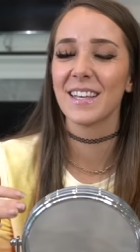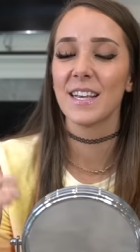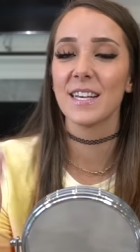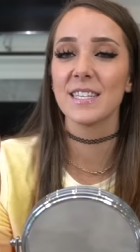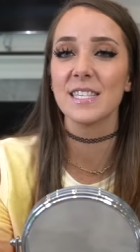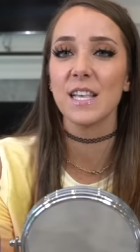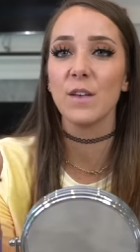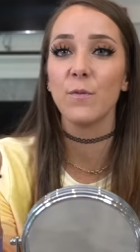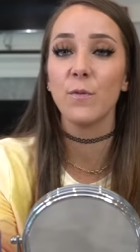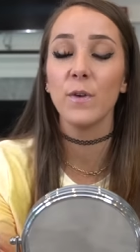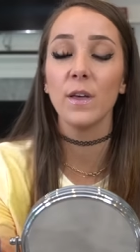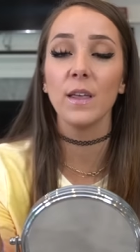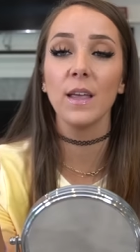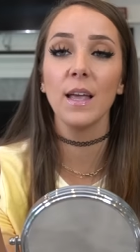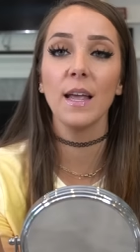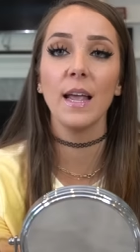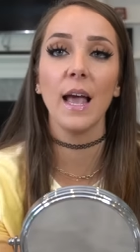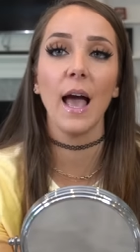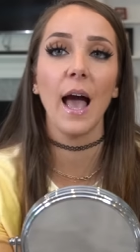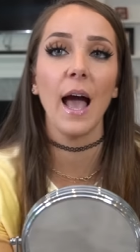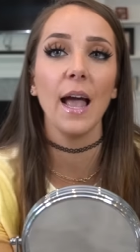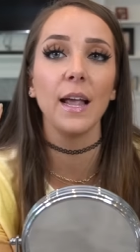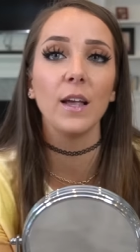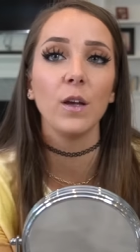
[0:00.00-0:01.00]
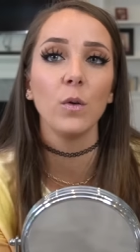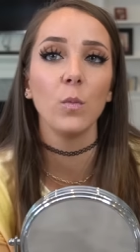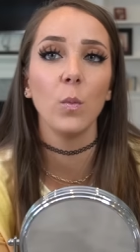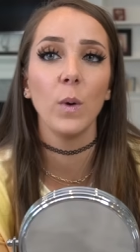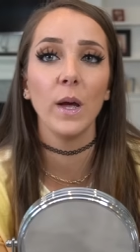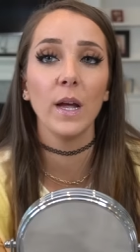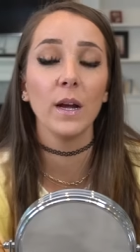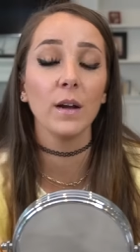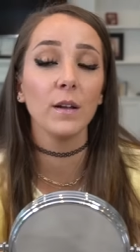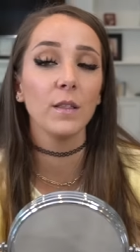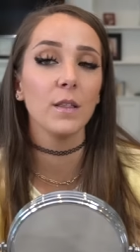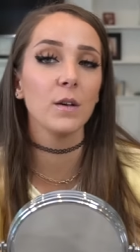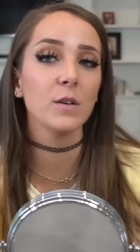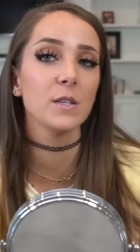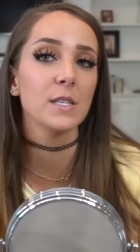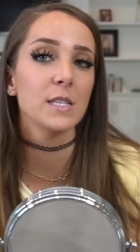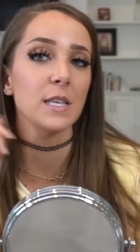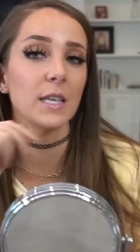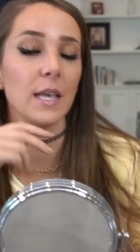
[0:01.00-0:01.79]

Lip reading: Because I feel like I could wear those